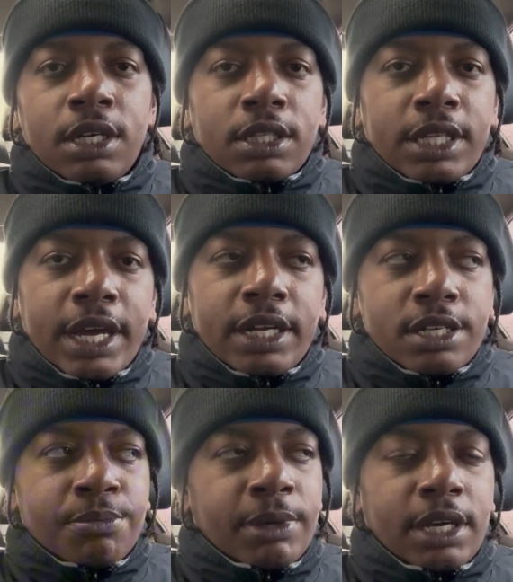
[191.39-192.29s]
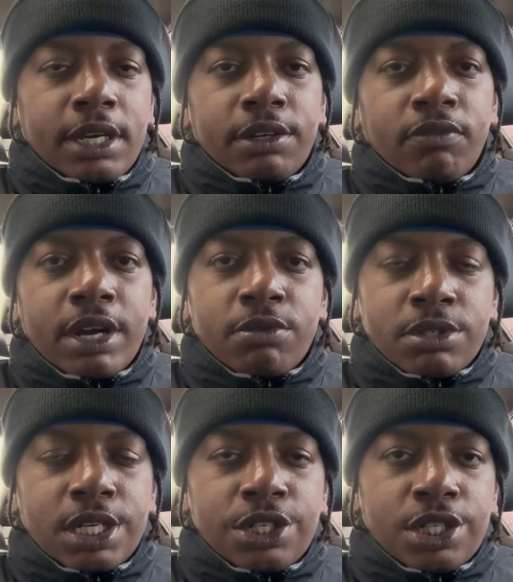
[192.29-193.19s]
that is being
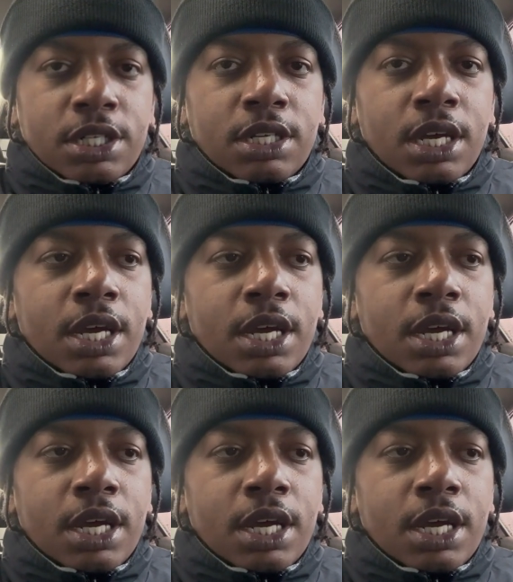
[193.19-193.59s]
requisitioned.